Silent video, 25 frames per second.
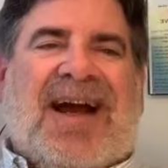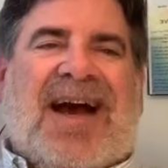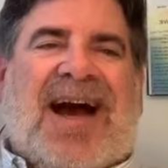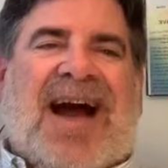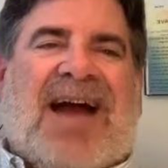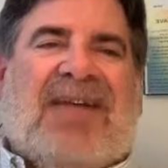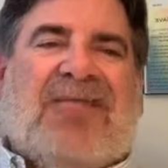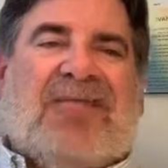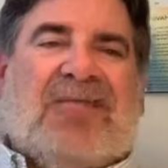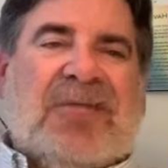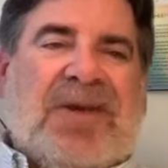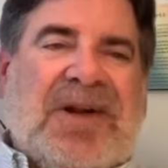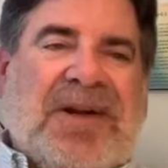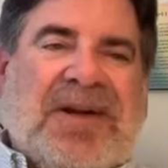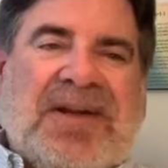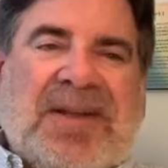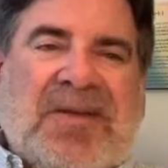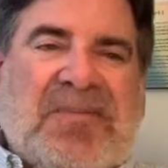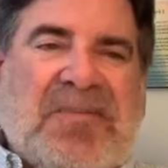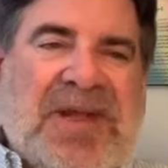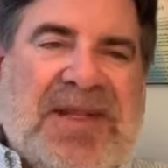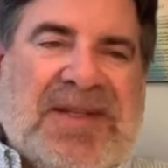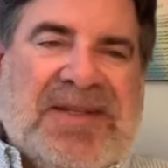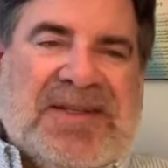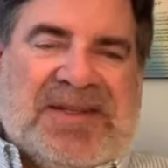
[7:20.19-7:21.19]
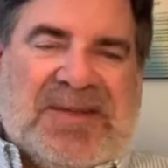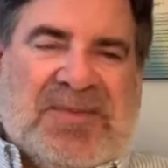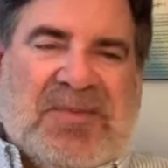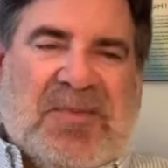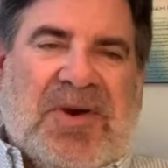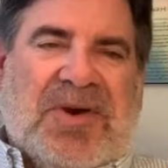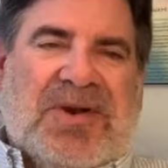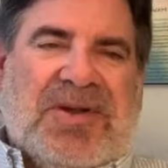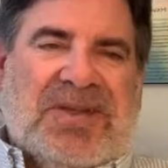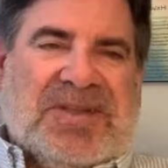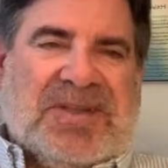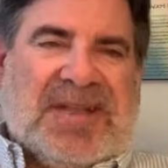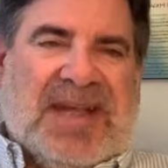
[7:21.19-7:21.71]
I've rarely been the
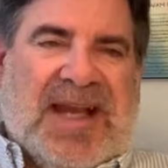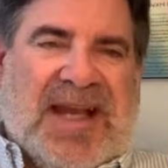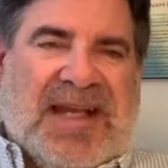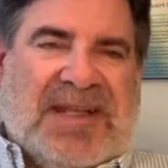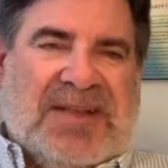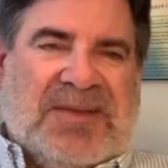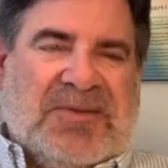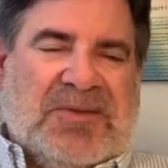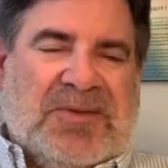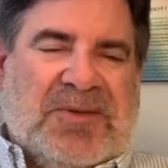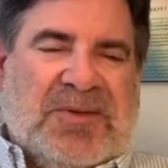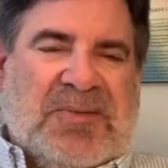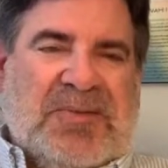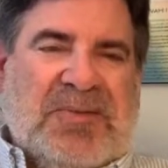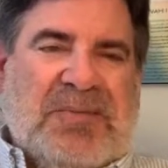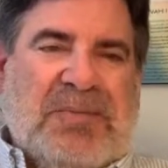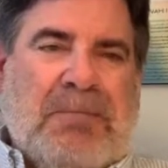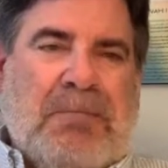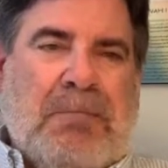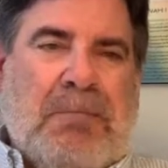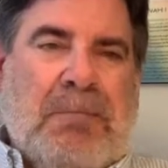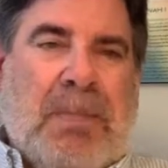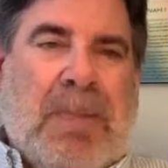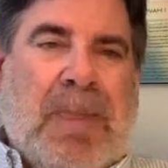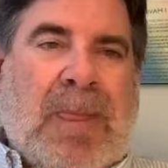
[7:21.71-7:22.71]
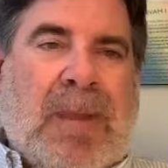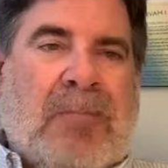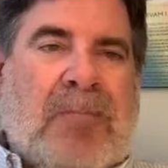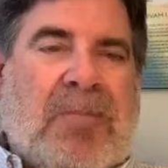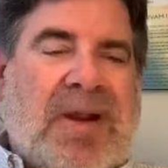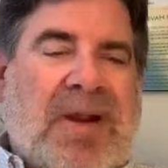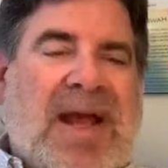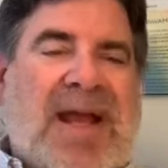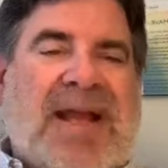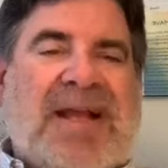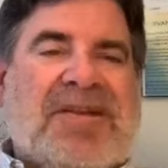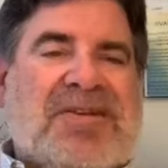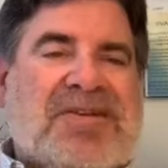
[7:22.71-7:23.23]
smartest guy in the room,
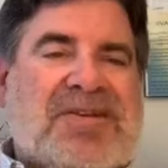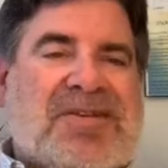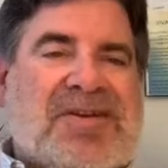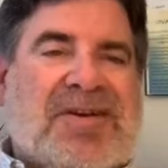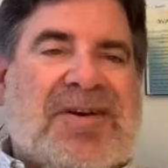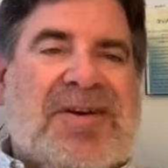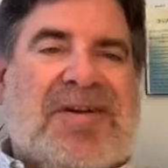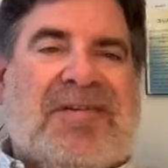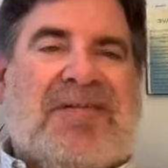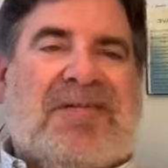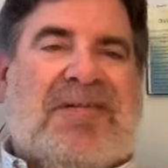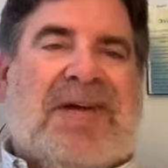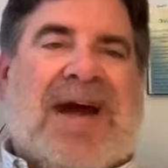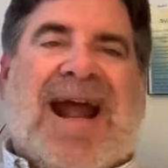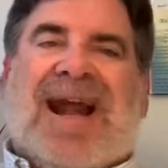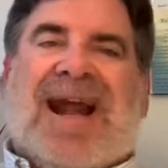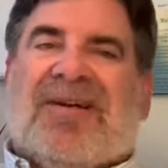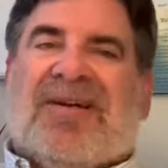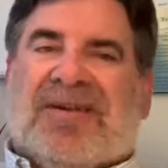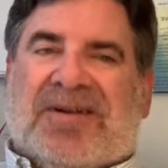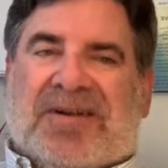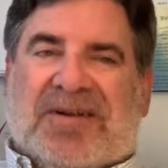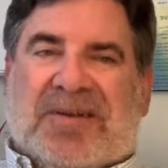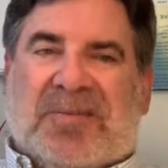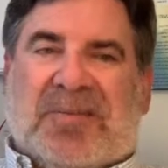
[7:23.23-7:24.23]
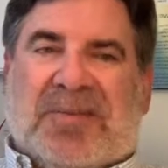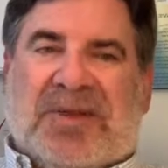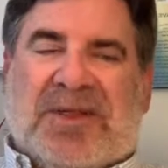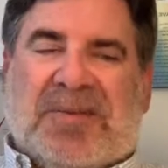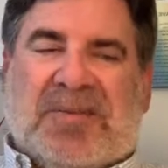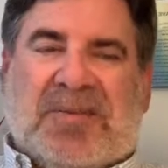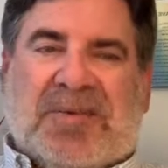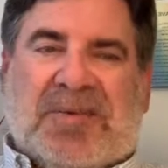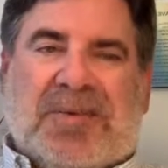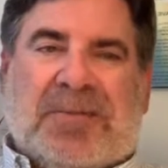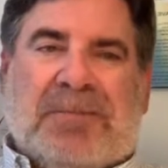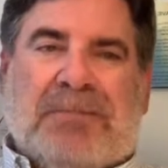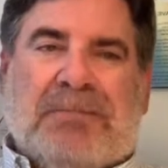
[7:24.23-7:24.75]
but I can start a fire under
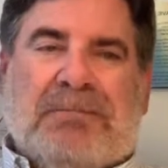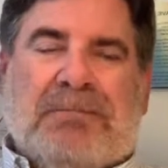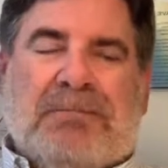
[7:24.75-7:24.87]
people.